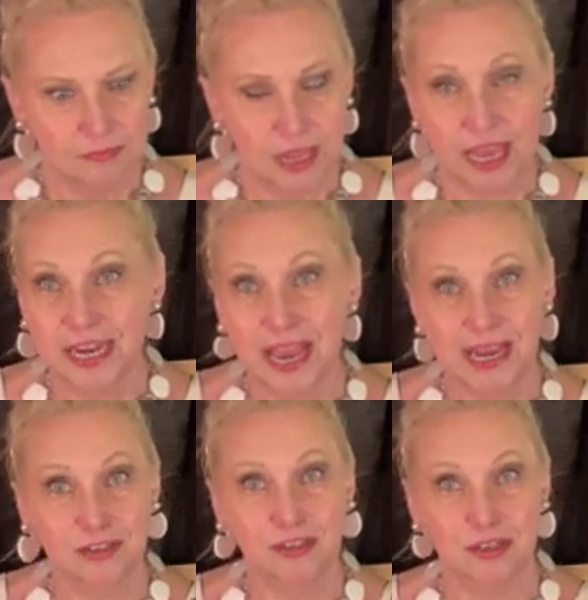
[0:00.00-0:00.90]
any
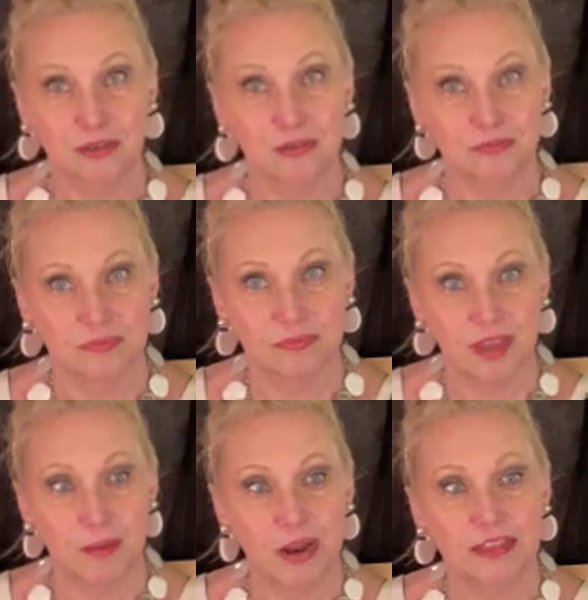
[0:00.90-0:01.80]
age too.
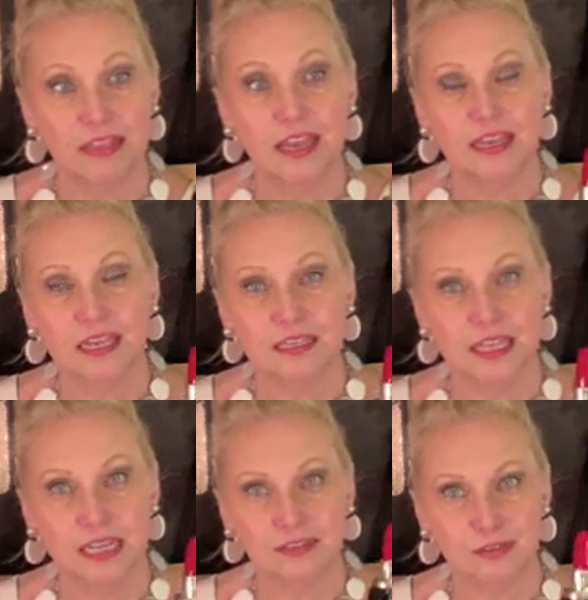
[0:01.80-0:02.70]
I mean, I think it
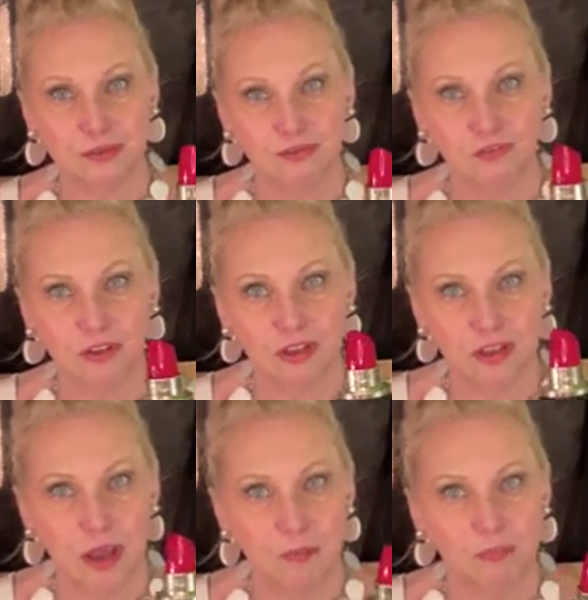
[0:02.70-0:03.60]
leans youthful,
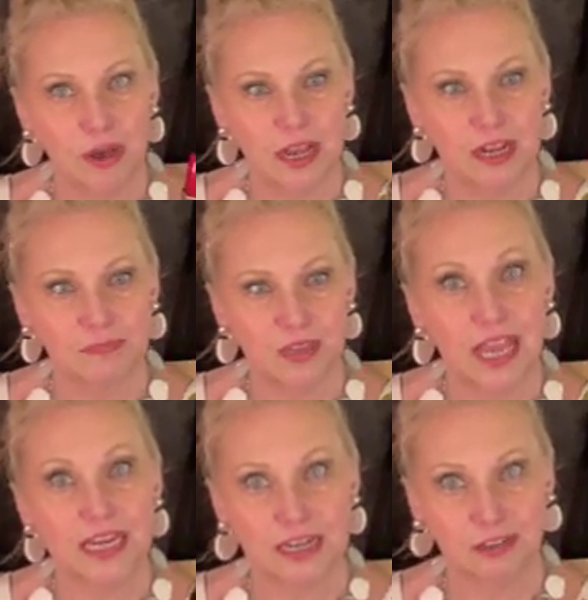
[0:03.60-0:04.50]
but
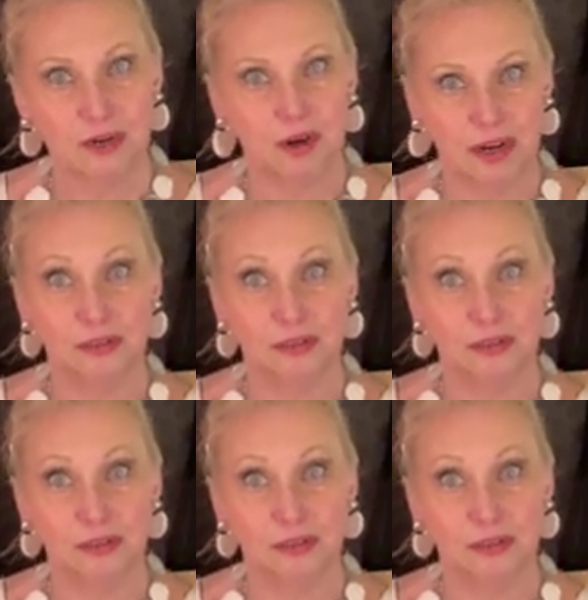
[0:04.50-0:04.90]
any age can wear it,